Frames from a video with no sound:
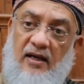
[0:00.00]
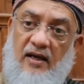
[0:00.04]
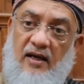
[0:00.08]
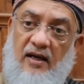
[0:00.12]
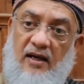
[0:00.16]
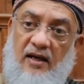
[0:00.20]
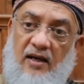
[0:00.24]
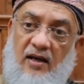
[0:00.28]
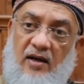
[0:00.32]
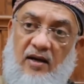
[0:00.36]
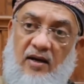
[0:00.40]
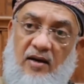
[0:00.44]

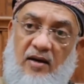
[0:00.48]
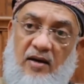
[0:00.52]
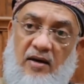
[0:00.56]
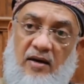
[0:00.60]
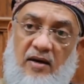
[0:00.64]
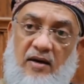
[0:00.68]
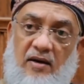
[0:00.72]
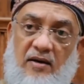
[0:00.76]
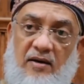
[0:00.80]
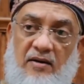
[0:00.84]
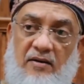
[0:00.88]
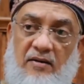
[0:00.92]

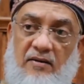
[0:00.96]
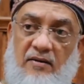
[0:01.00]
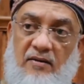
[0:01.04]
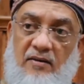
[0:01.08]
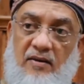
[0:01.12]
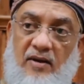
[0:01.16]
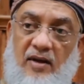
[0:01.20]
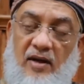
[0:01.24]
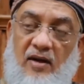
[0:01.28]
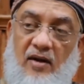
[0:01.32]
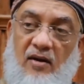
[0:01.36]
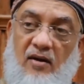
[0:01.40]

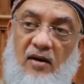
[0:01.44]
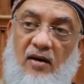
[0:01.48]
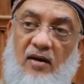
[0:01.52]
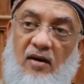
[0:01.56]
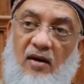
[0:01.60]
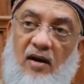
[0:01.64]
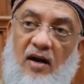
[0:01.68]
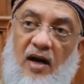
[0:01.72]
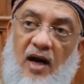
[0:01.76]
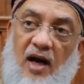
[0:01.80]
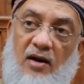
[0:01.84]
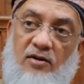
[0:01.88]

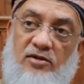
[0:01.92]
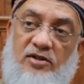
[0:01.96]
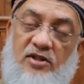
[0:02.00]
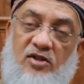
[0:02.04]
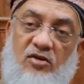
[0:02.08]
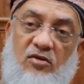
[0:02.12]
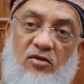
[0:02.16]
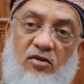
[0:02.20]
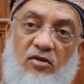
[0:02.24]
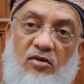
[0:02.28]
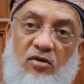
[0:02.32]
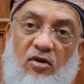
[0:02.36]
How is
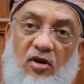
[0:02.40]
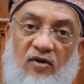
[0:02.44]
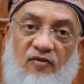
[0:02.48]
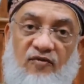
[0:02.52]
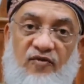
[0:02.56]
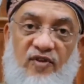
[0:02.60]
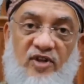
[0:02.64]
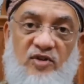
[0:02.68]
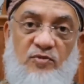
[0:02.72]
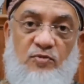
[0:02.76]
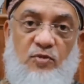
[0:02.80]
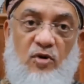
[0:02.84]
it going to look on
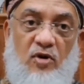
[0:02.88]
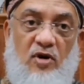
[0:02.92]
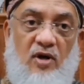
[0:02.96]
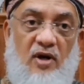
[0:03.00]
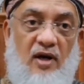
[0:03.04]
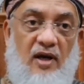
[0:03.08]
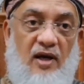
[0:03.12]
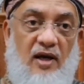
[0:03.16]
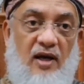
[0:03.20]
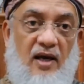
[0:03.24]
Facebook?